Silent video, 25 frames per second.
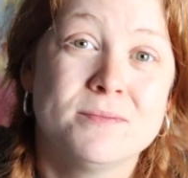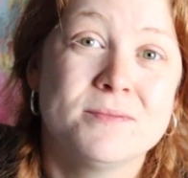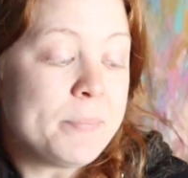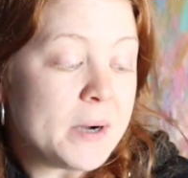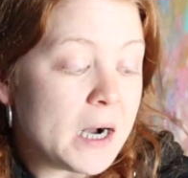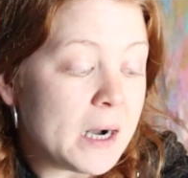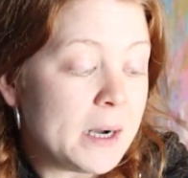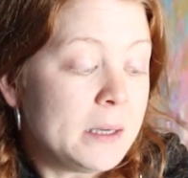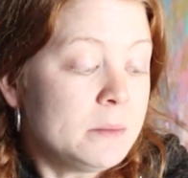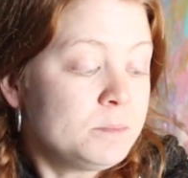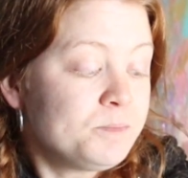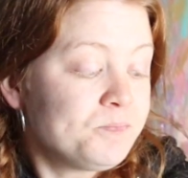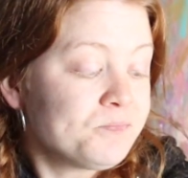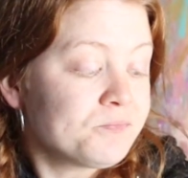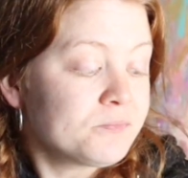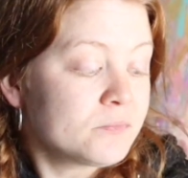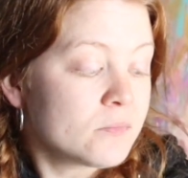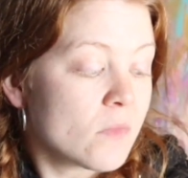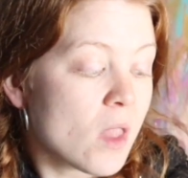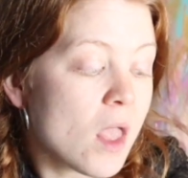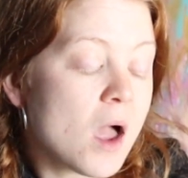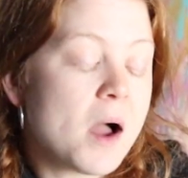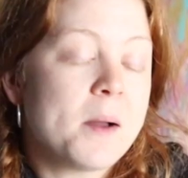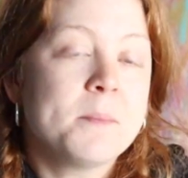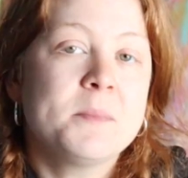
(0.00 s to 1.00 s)
But
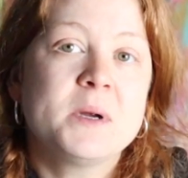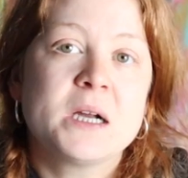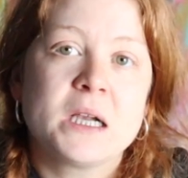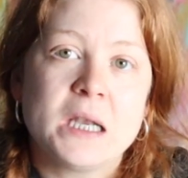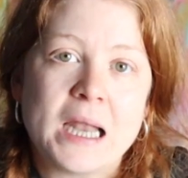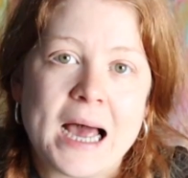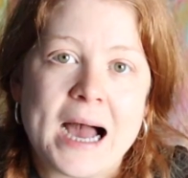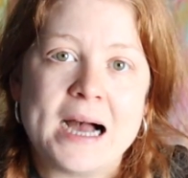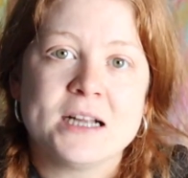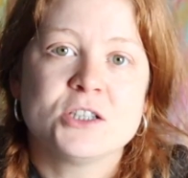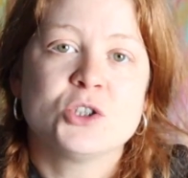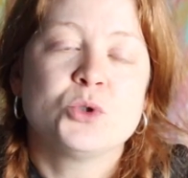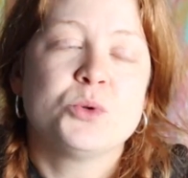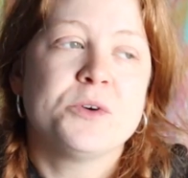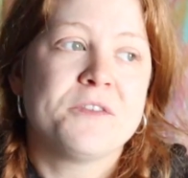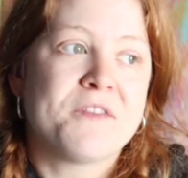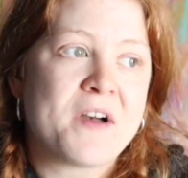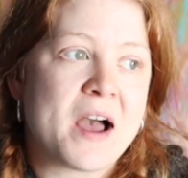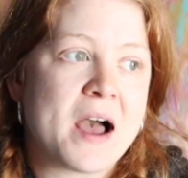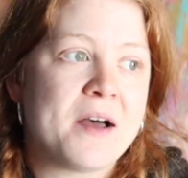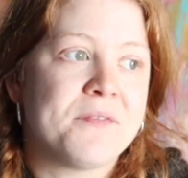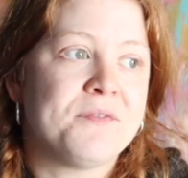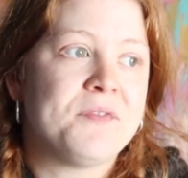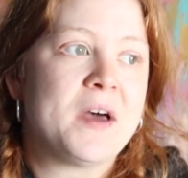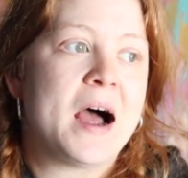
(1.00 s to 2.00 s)
I'm glad to have
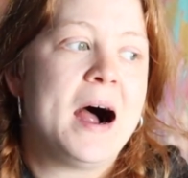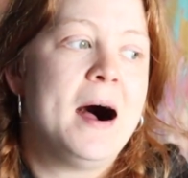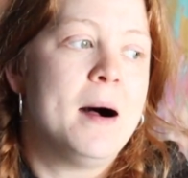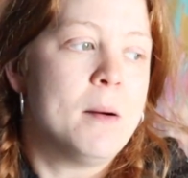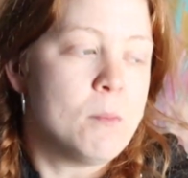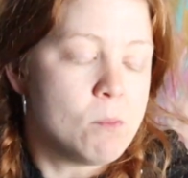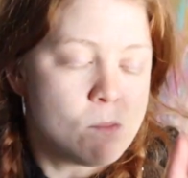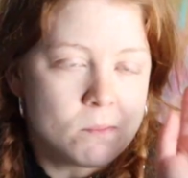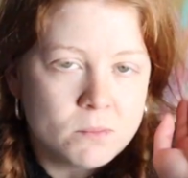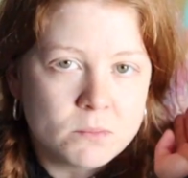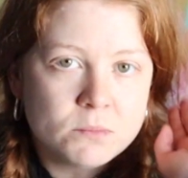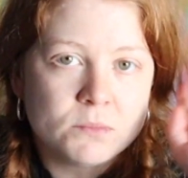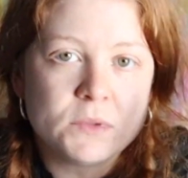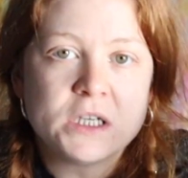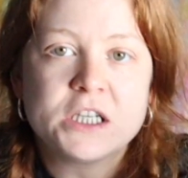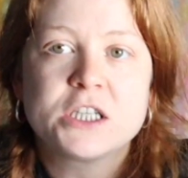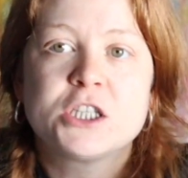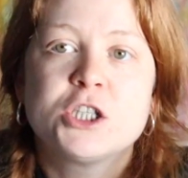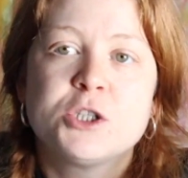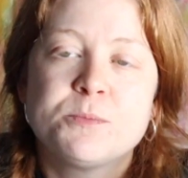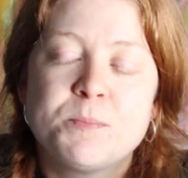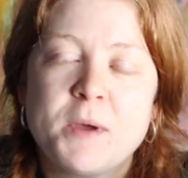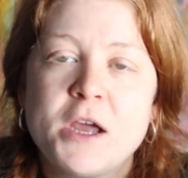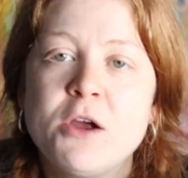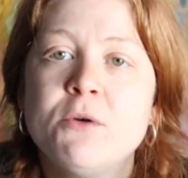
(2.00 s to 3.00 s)
had that
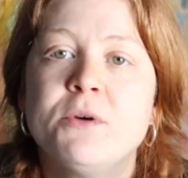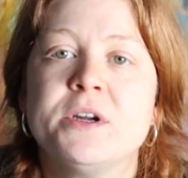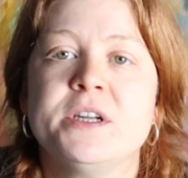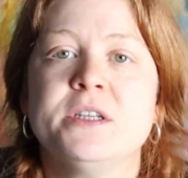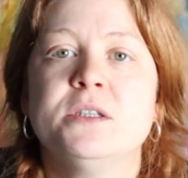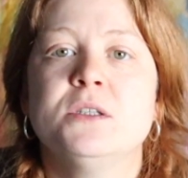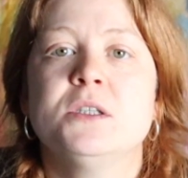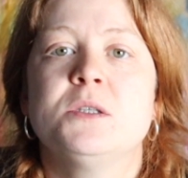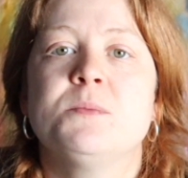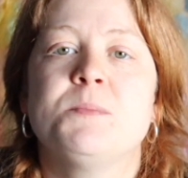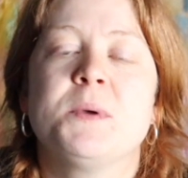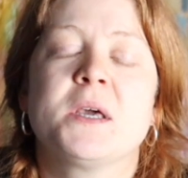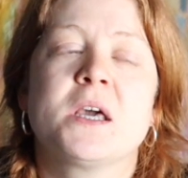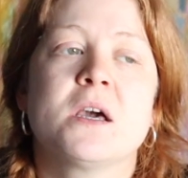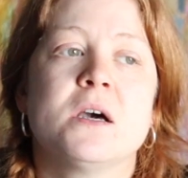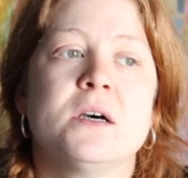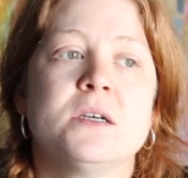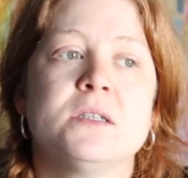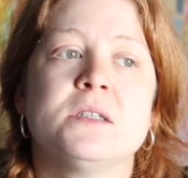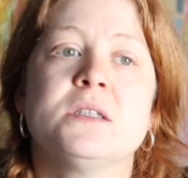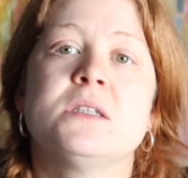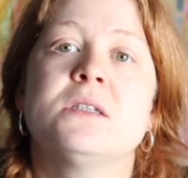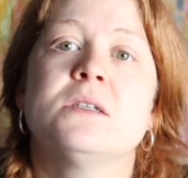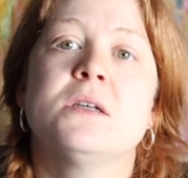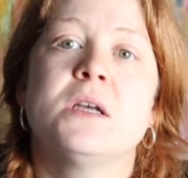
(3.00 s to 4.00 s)
experience,
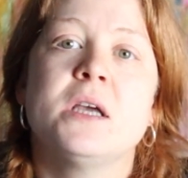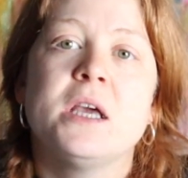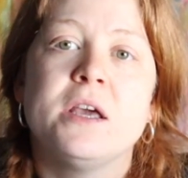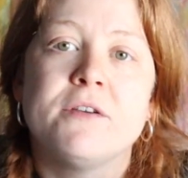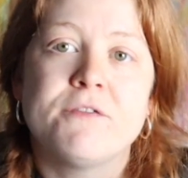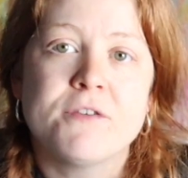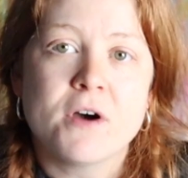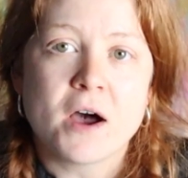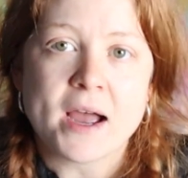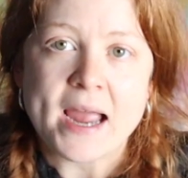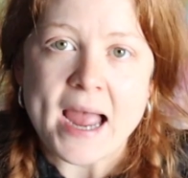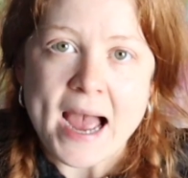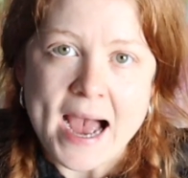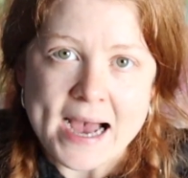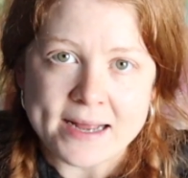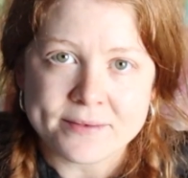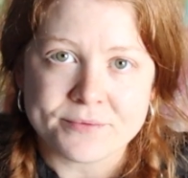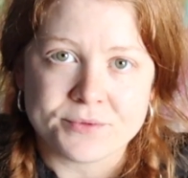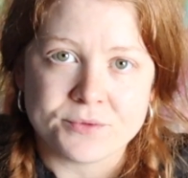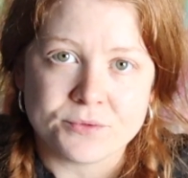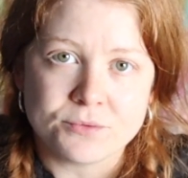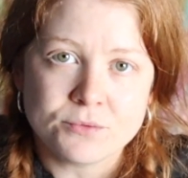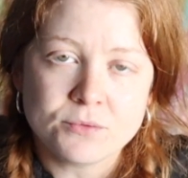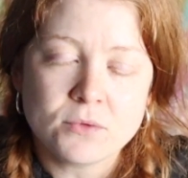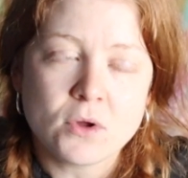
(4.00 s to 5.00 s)
because if I
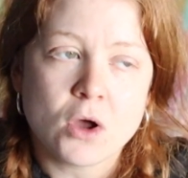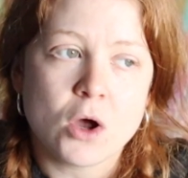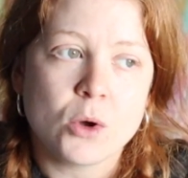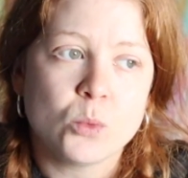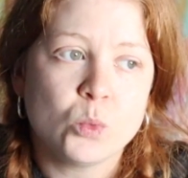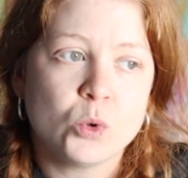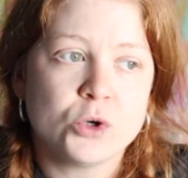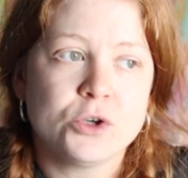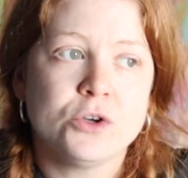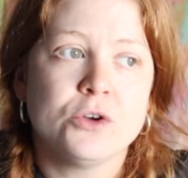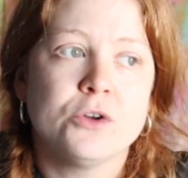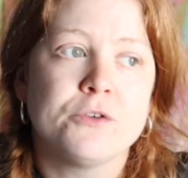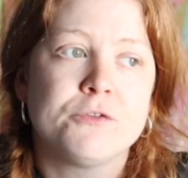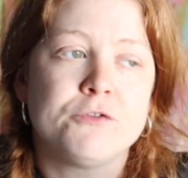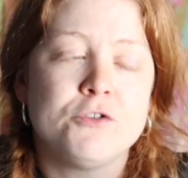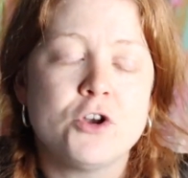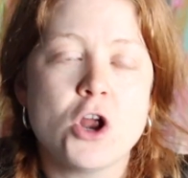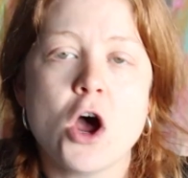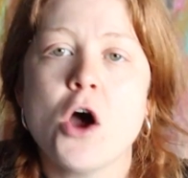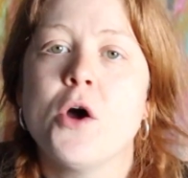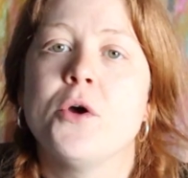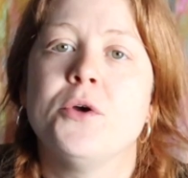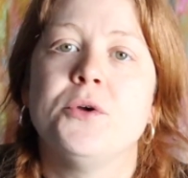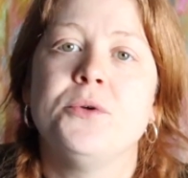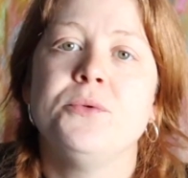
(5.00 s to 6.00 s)
hadn't, I wouldn't have
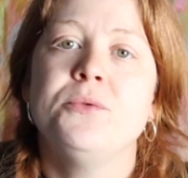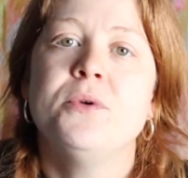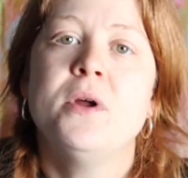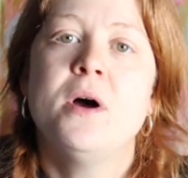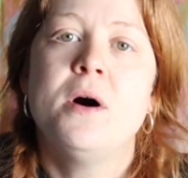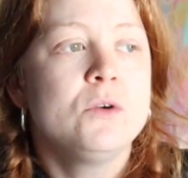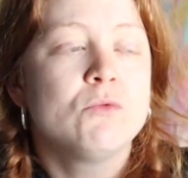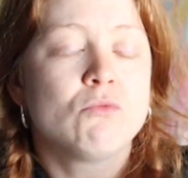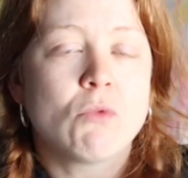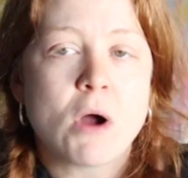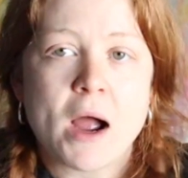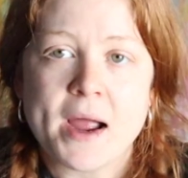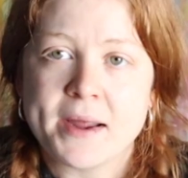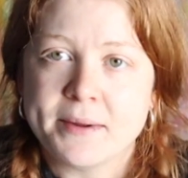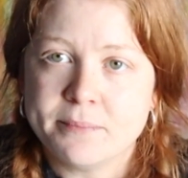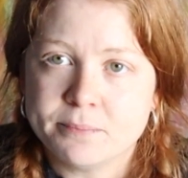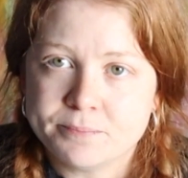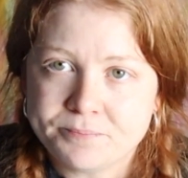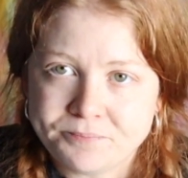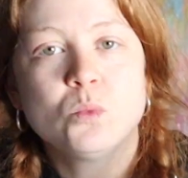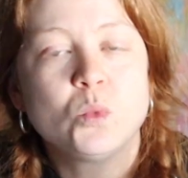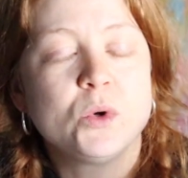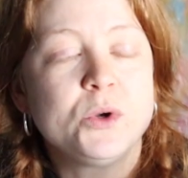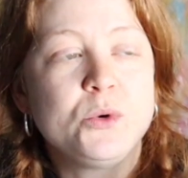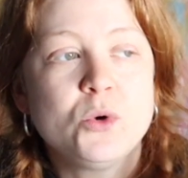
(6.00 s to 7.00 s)
known, right,
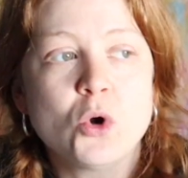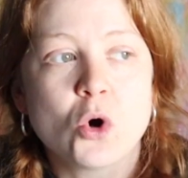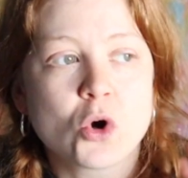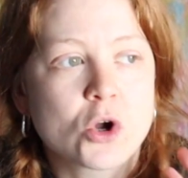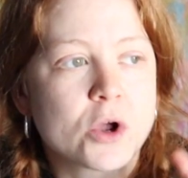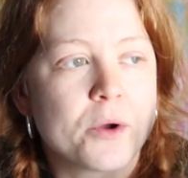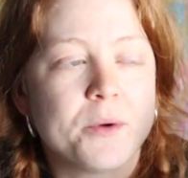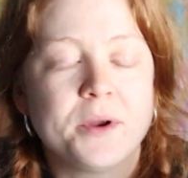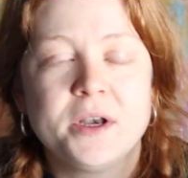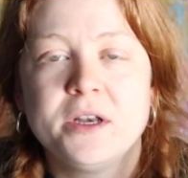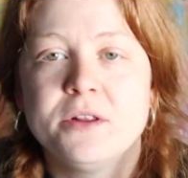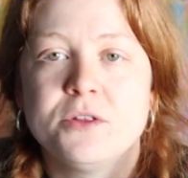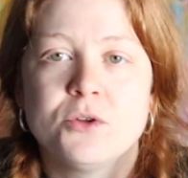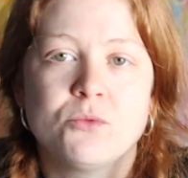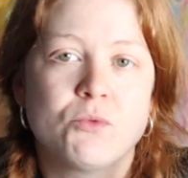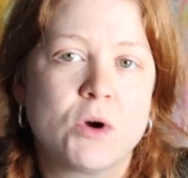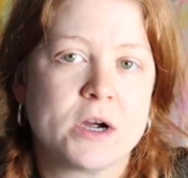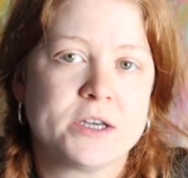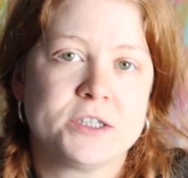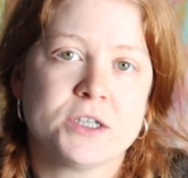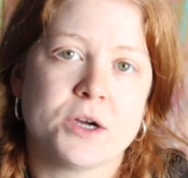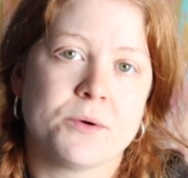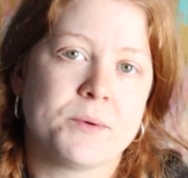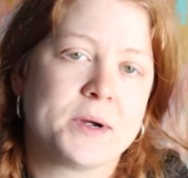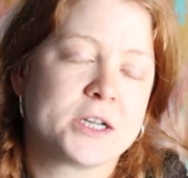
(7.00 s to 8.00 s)
we're not going in the
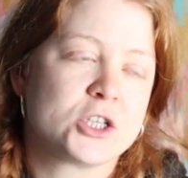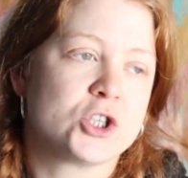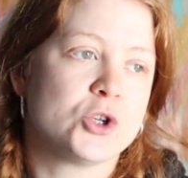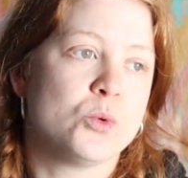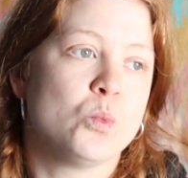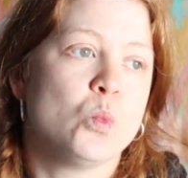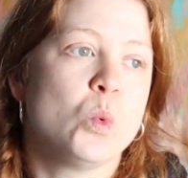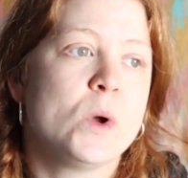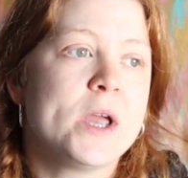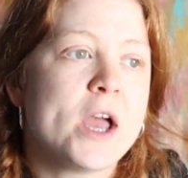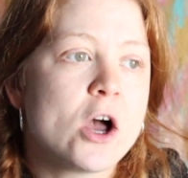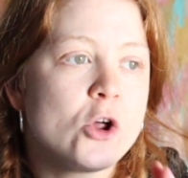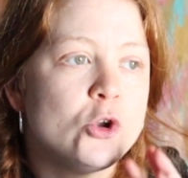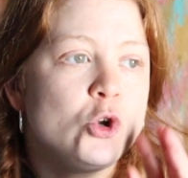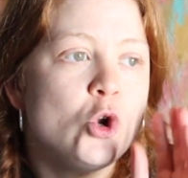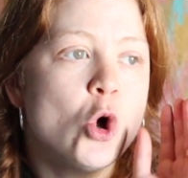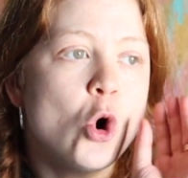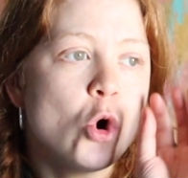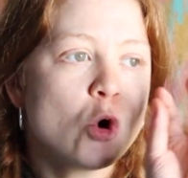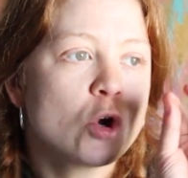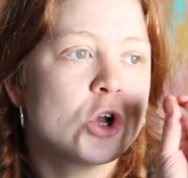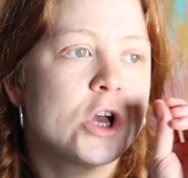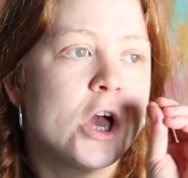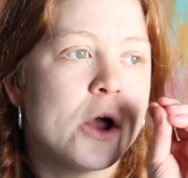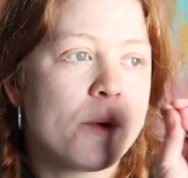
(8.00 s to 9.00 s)
right direction. We are
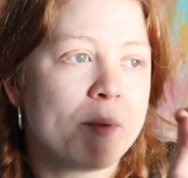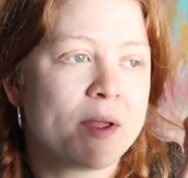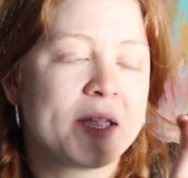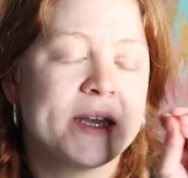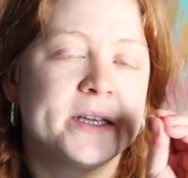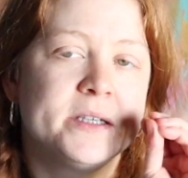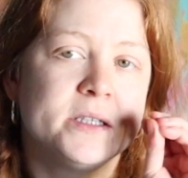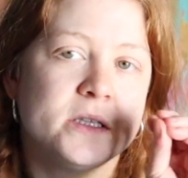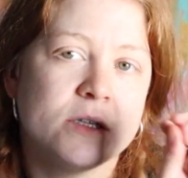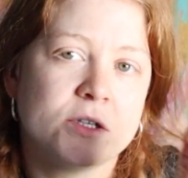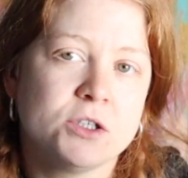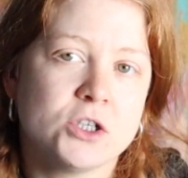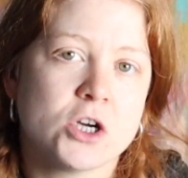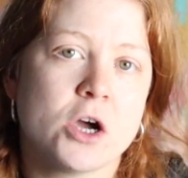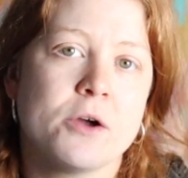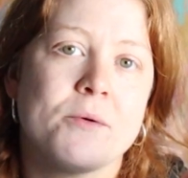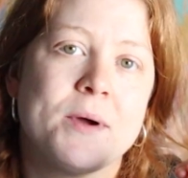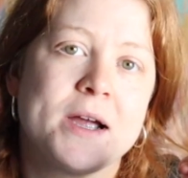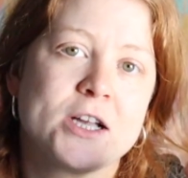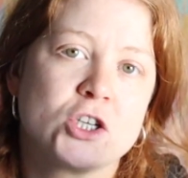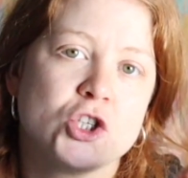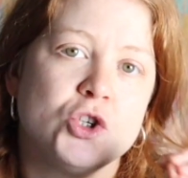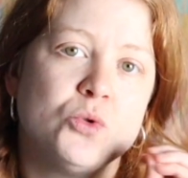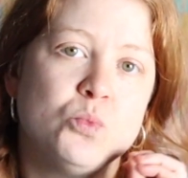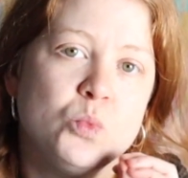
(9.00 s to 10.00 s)
not going in the
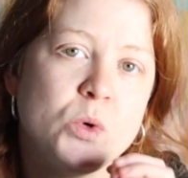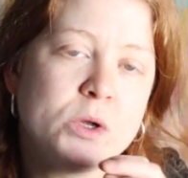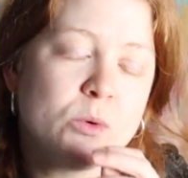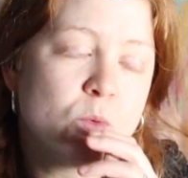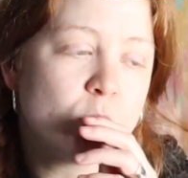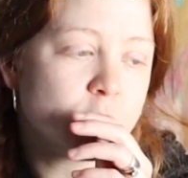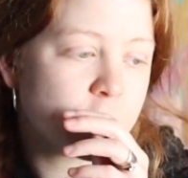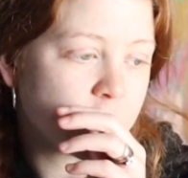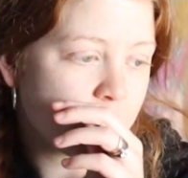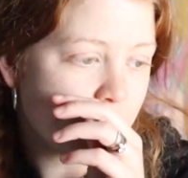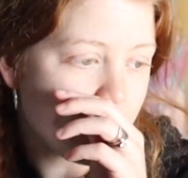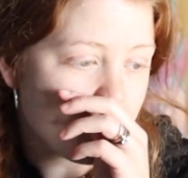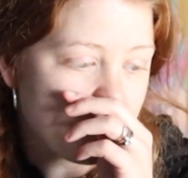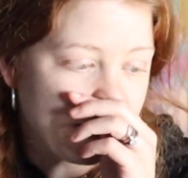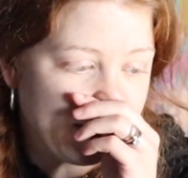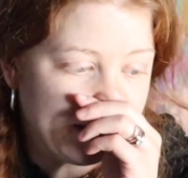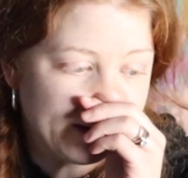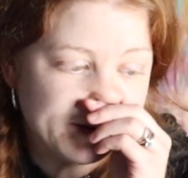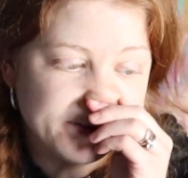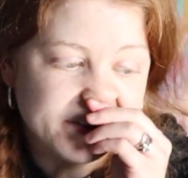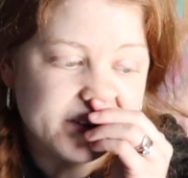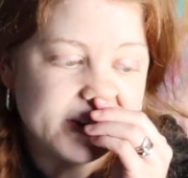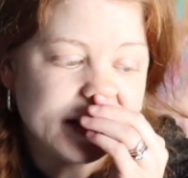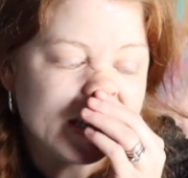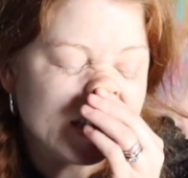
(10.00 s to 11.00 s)
direction we want to go in.